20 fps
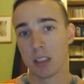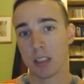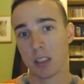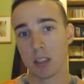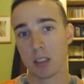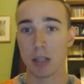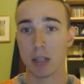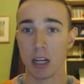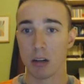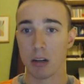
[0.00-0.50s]

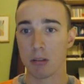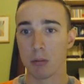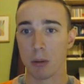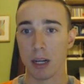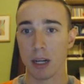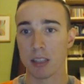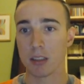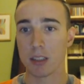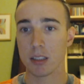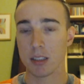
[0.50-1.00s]
well,
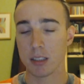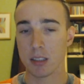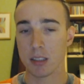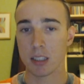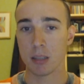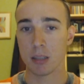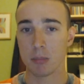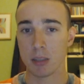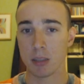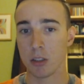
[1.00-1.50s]
white is in
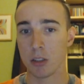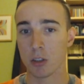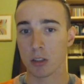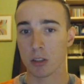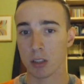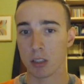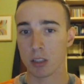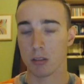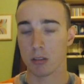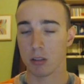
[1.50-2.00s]
some
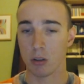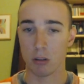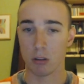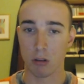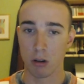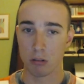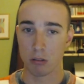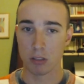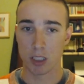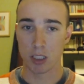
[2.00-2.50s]
danger.
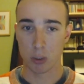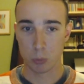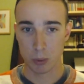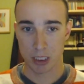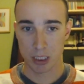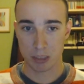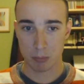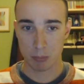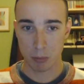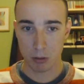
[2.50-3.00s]
All these
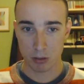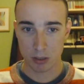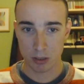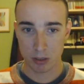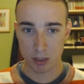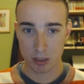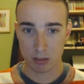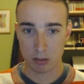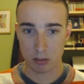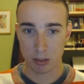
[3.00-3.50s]
weak
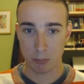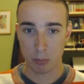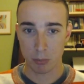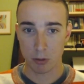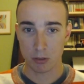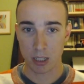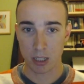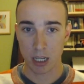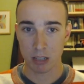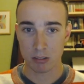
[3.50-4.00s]
pawns,
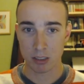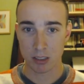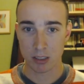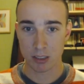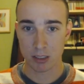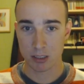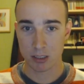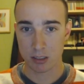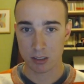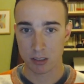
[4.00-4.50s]
3-pawn
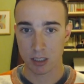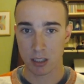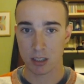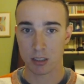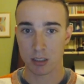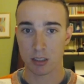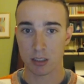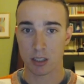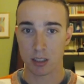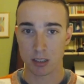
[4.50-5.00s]
islands, there
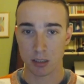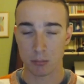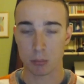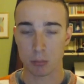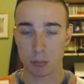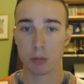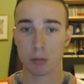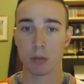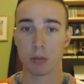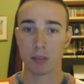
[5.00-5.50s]
are some
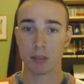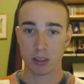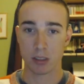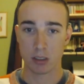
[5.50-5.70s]
problems.